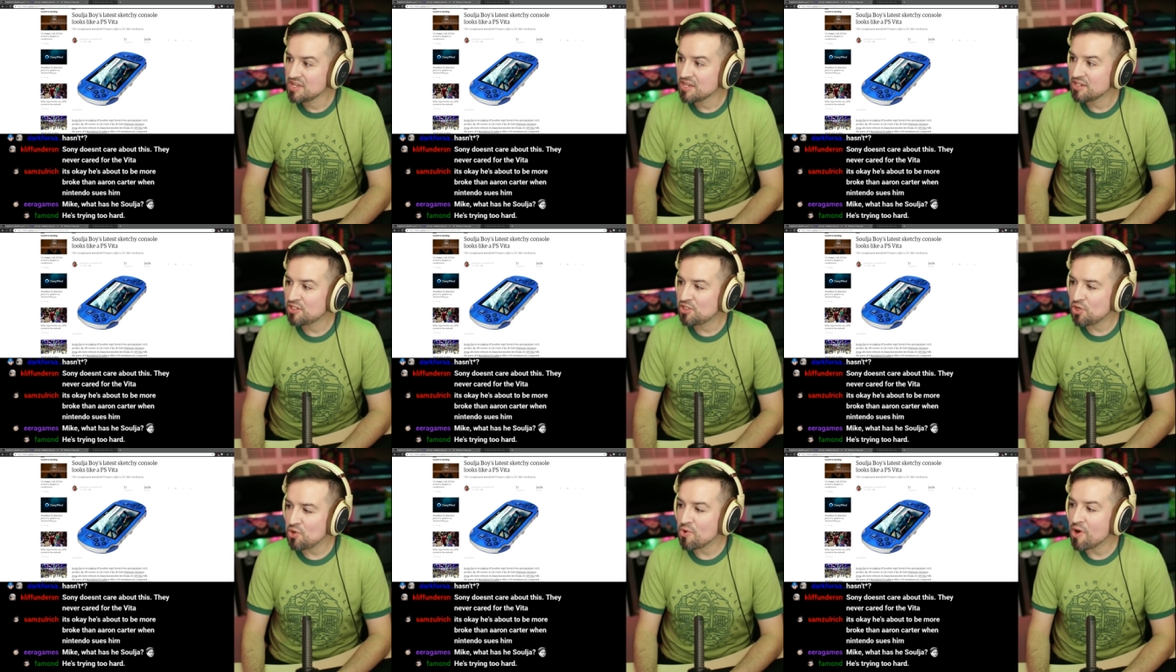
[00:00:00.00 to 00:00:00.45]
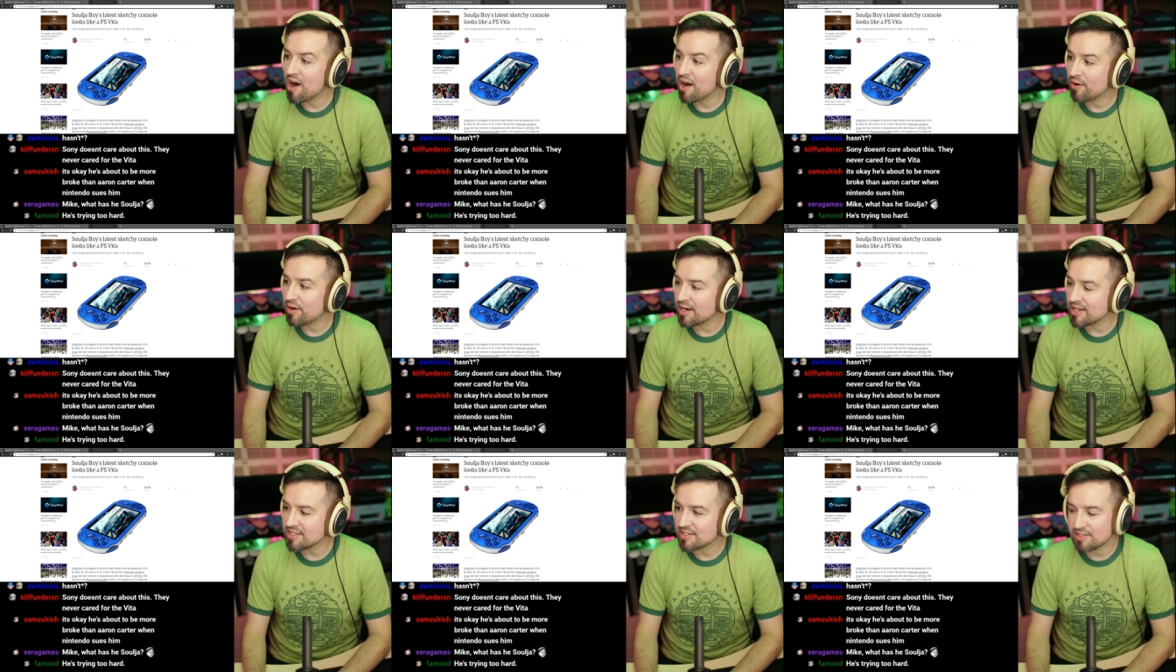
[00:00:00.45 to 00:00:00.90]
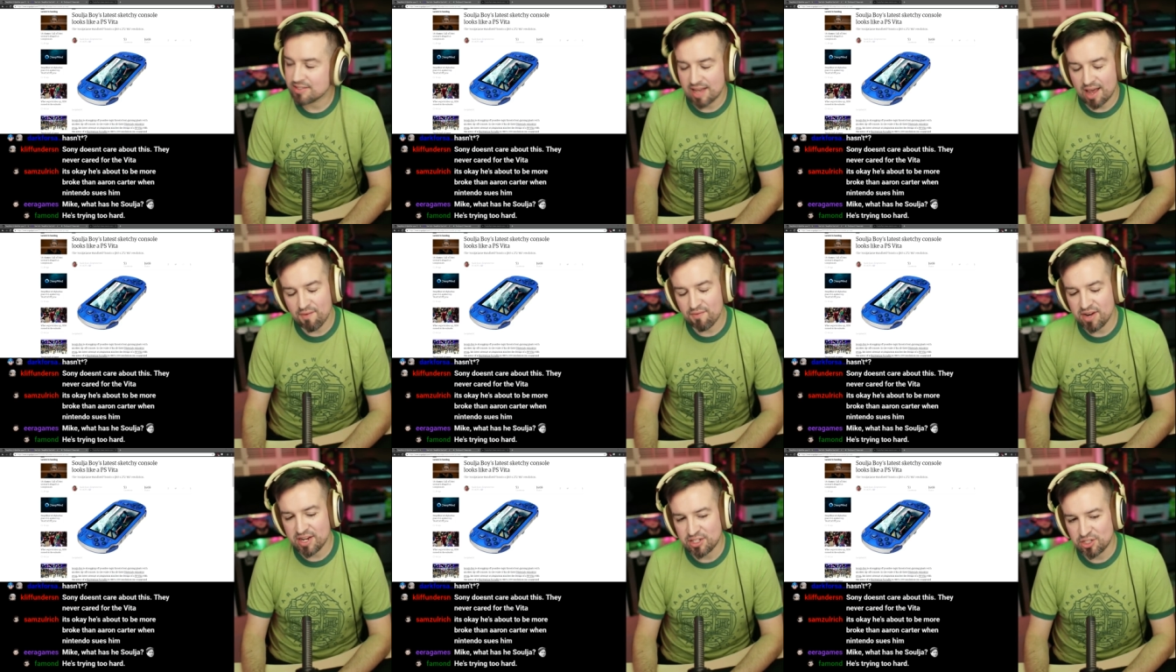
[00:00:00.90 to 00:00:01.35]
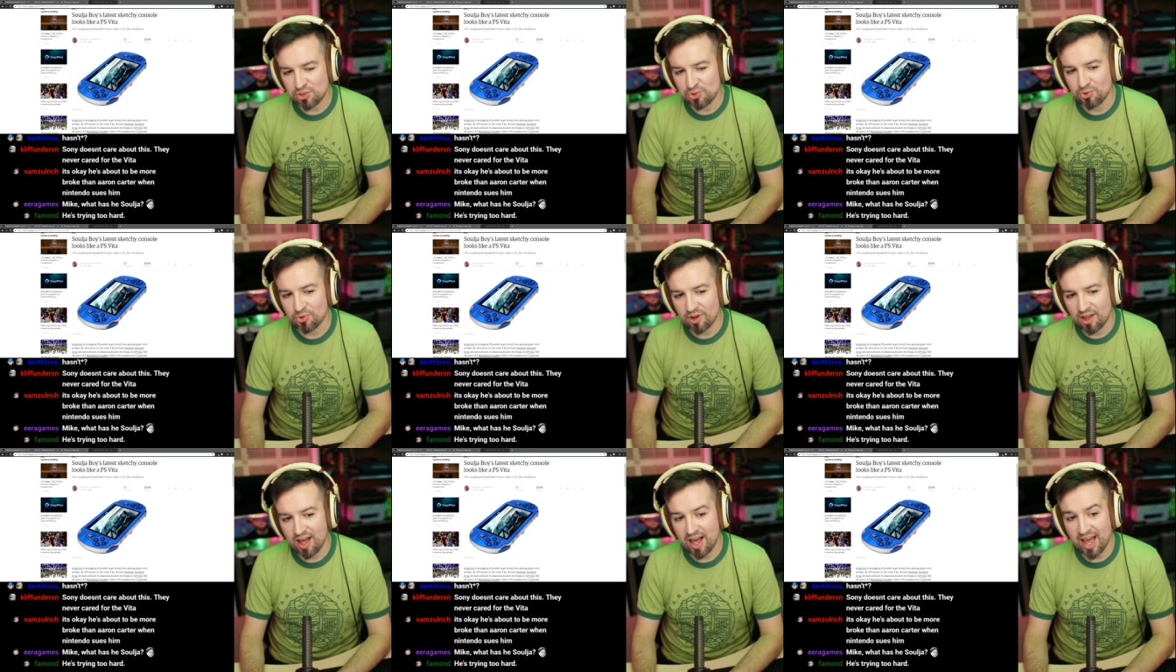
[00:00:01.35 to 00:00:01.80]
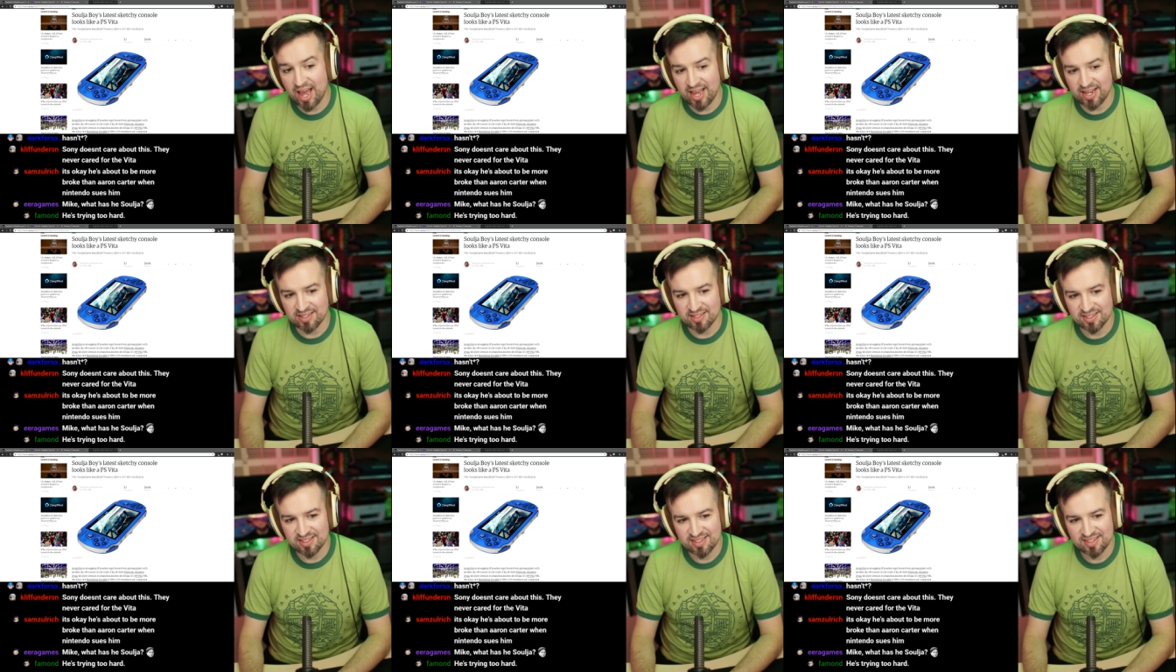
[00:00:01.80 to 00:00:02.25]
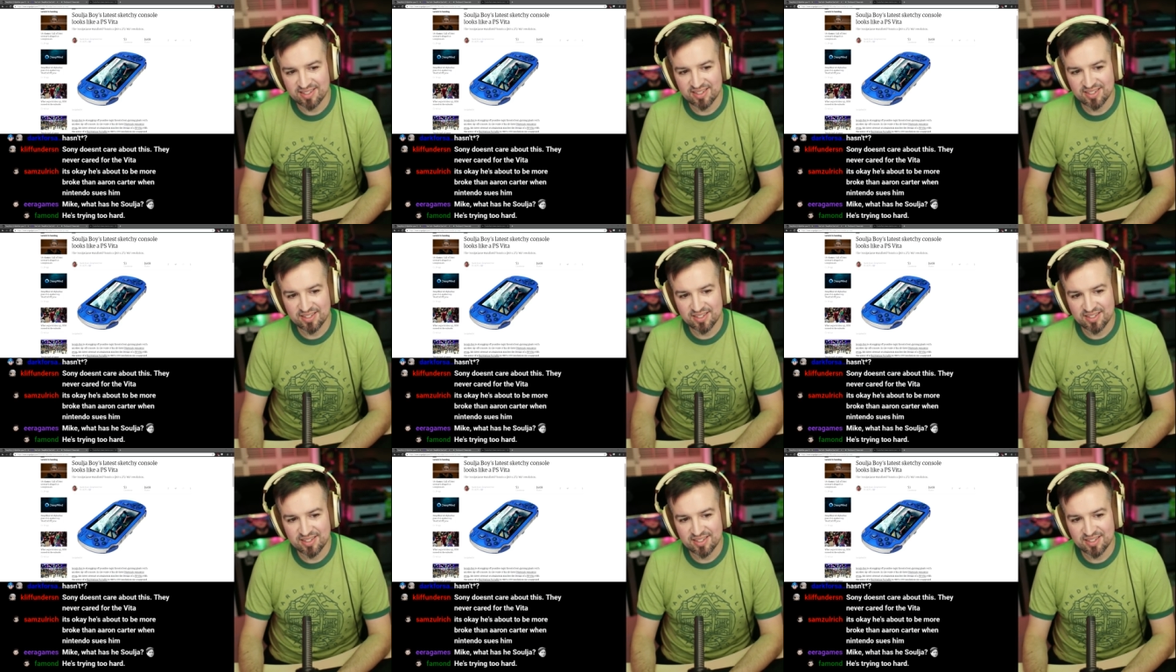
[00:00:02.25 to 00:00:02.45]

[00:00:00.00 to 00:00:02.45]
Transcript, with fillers: 272 lines.